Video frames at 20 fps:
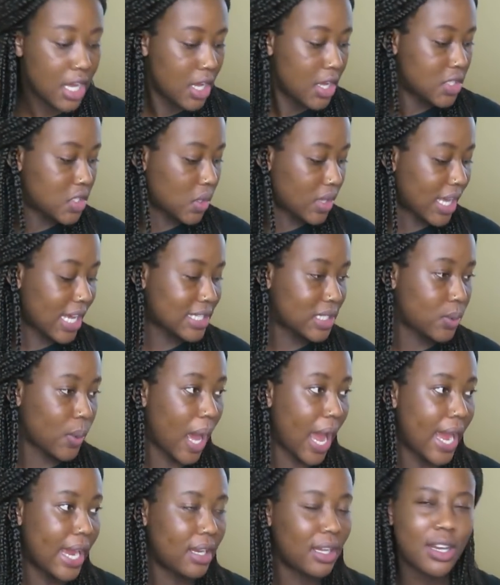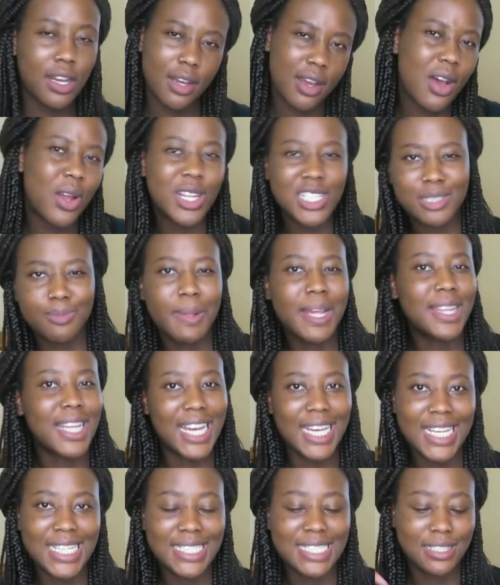So that's why, I'll explain
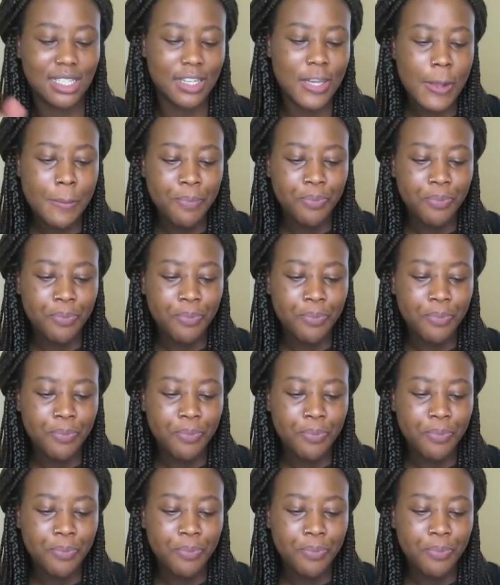that later.